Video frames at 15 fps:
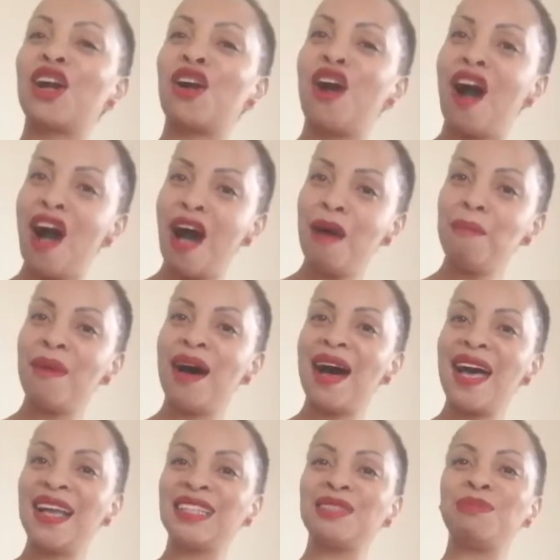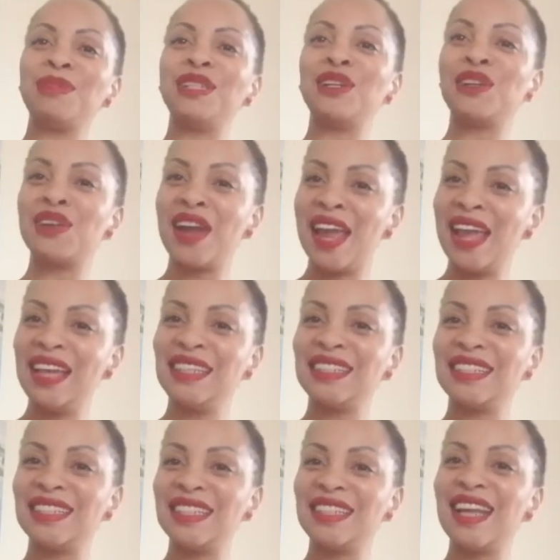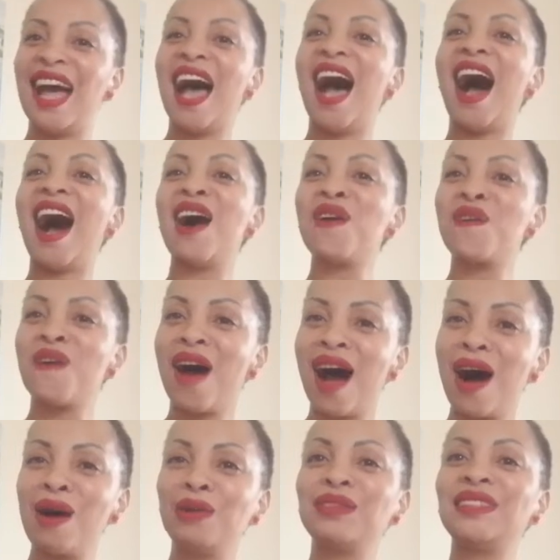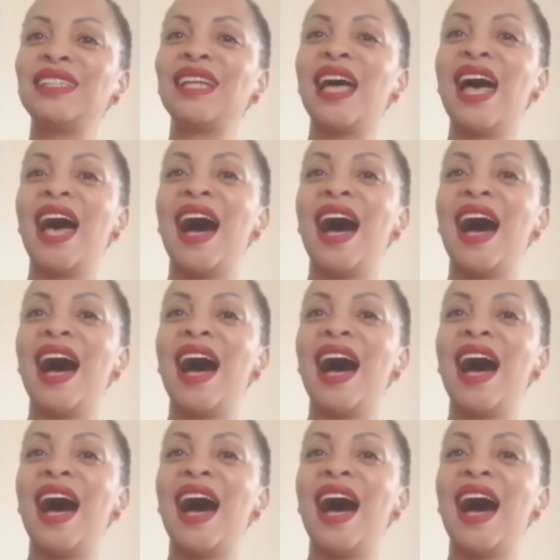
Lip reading: karma has been created around